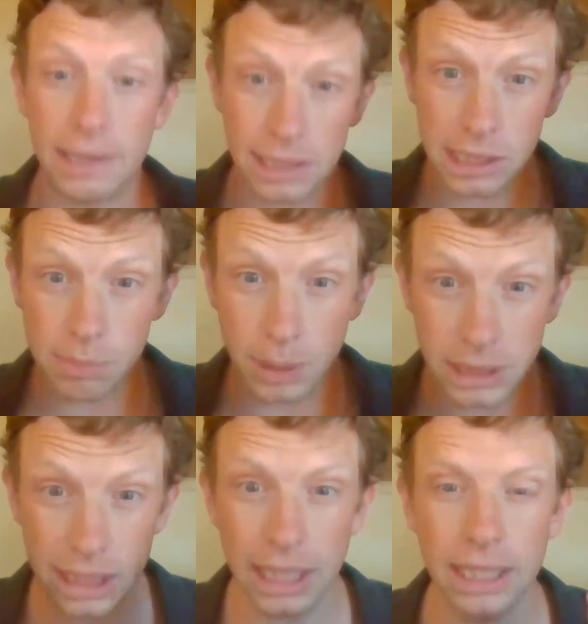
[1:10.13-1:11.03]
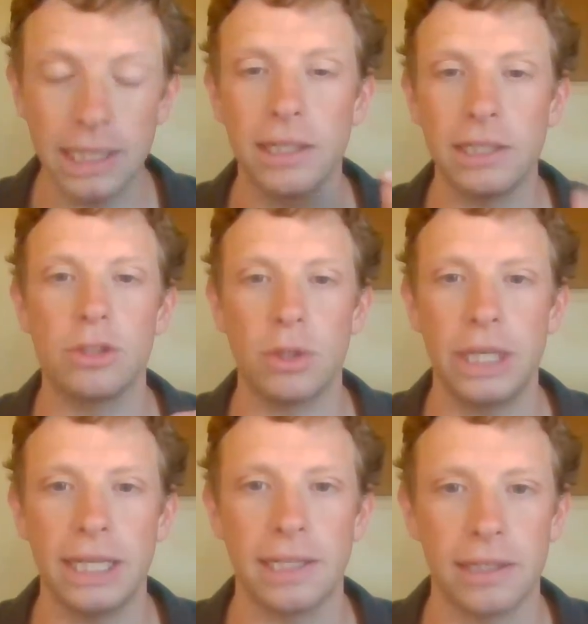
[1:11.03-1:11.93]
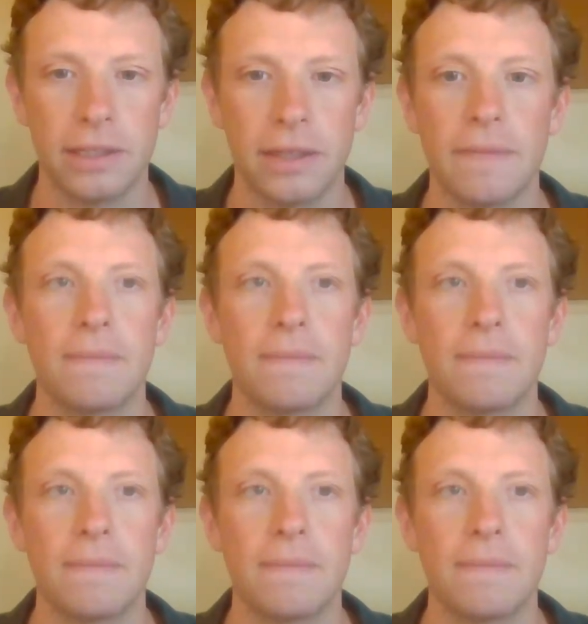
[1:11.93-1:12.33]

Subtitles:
And this is particularly true in England.